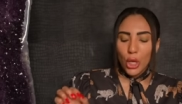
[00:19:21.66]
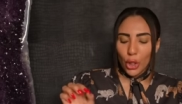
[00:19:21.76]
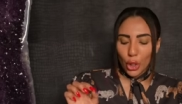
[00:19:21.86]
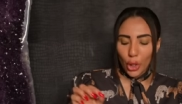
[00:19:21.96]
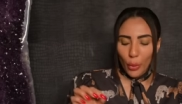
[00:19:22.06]

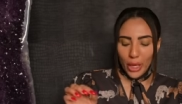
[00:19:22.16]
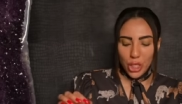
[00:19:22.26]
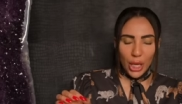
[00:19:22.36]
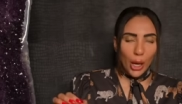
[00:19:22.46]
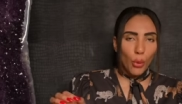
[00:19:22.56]
You're going to want to
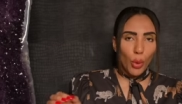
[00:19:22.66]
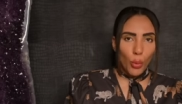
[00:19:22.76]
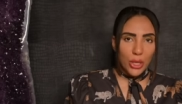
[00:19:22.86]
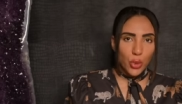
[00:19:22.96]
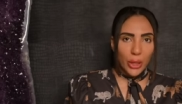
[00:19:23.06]
check out what
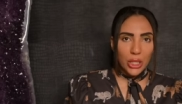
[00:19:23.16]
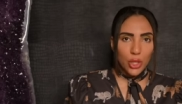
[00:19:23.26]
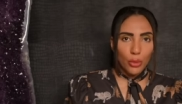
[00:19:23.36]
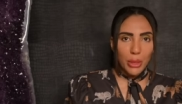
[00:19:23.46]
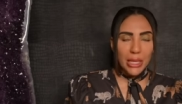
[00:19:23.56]

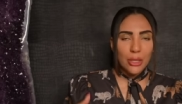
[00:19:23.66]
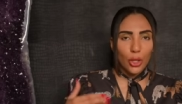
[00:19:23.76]
122 means.